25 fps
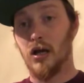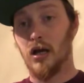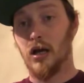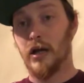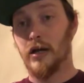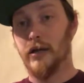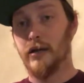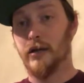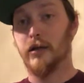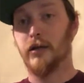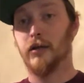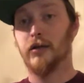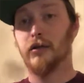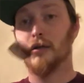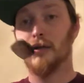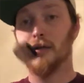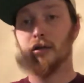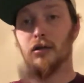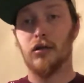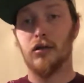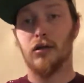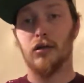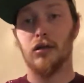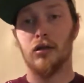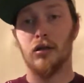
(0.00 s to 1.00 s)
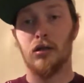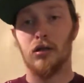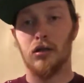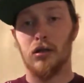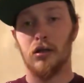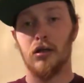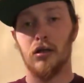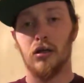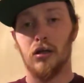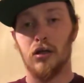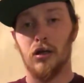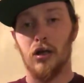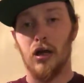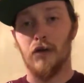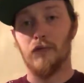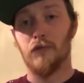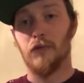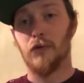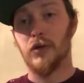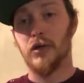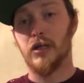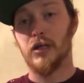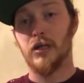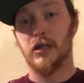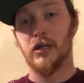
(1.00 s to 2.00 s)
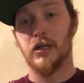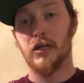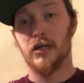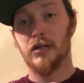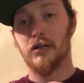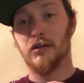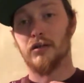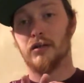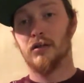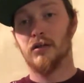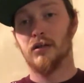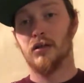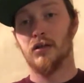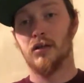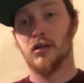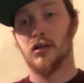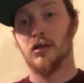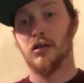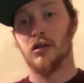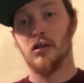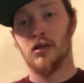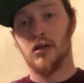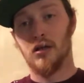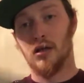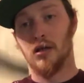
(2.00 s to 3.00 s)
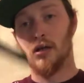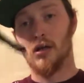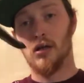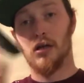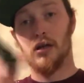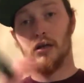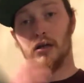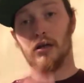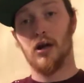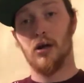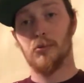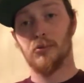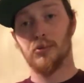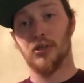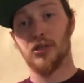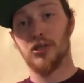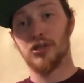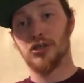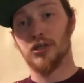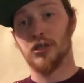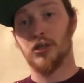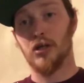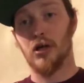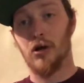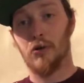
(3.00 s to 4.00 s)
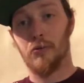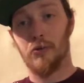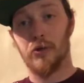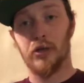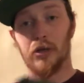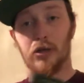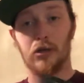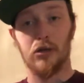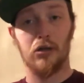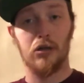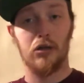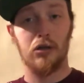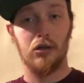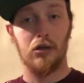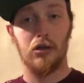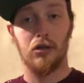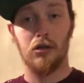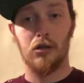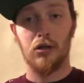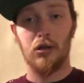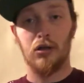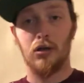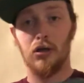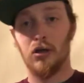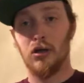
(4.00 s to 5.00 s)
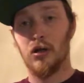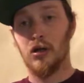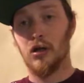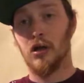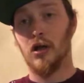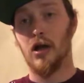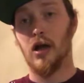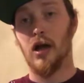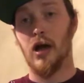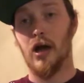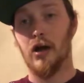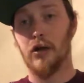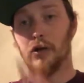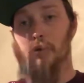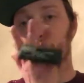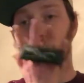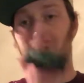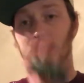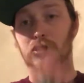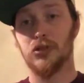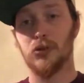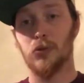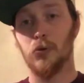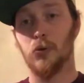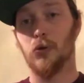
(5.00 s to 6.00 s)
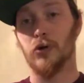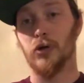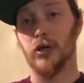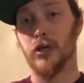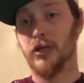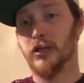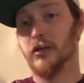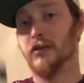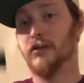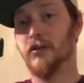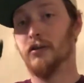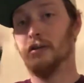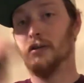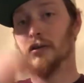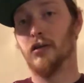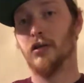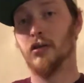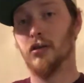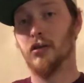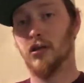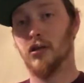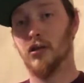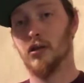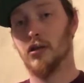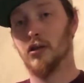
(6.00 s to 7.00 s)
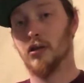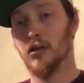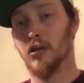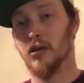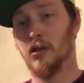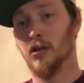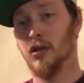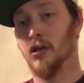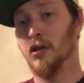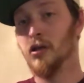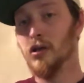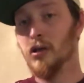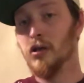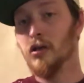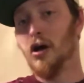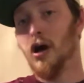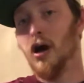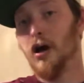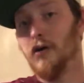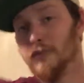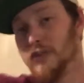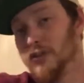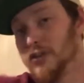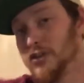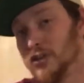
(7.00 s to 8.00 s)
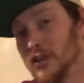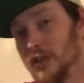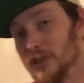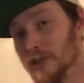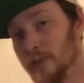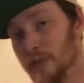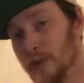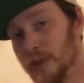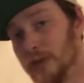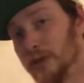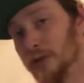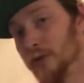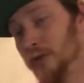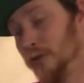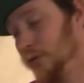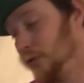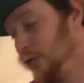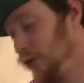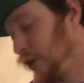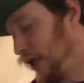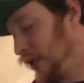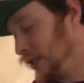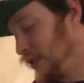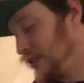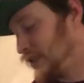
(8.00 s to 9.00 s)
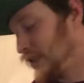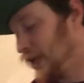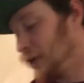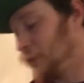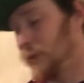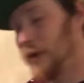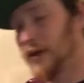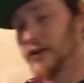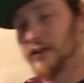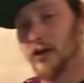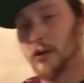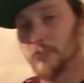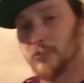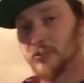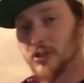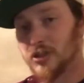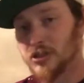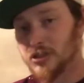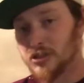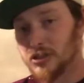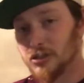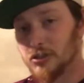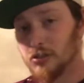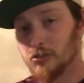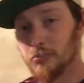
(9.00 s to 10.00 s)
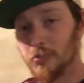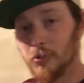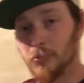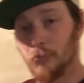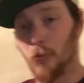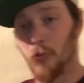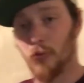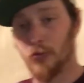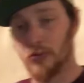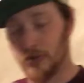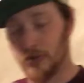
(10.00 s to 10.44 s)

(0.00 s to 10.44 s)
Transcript: And if we can get a competition going, how do we score it? Now obviously if we do a statewide competition, it'll be more